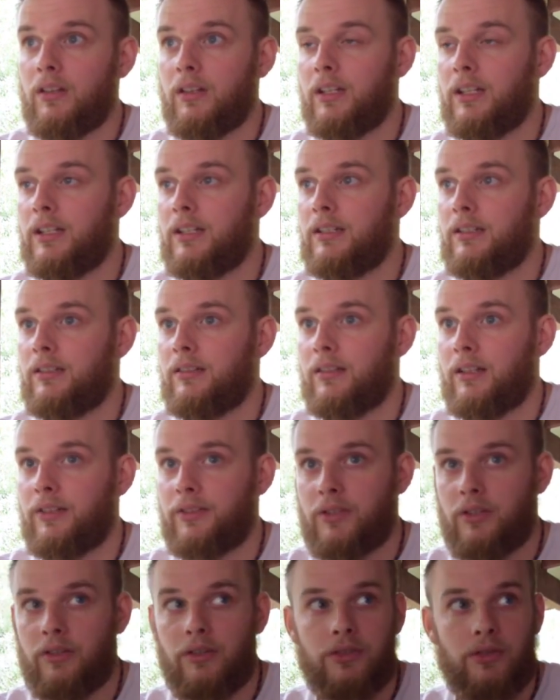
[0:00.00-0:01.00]
He
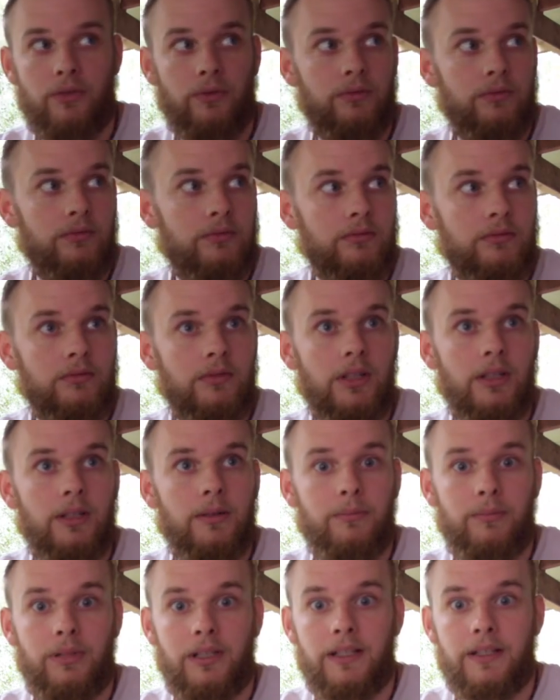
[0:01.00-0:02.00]
has got his own
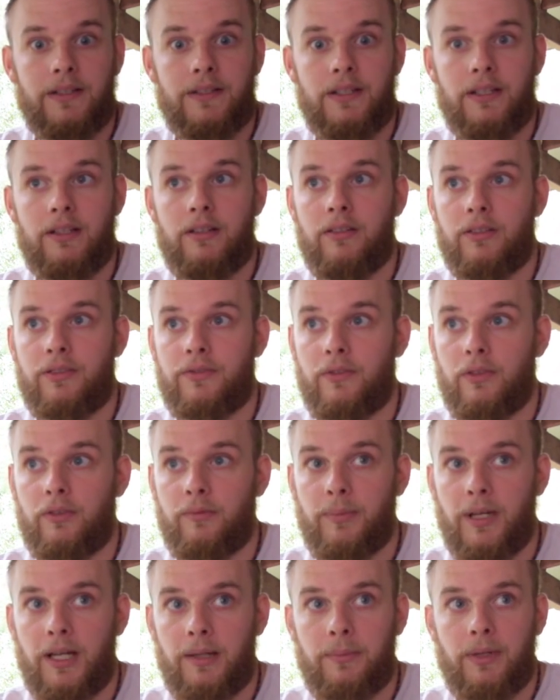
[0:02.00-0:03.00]
place here that's full of
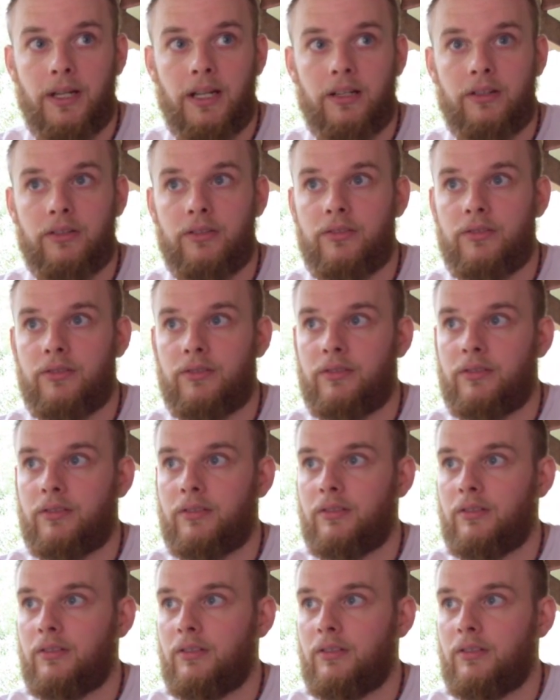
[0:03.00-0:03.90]
backpackers.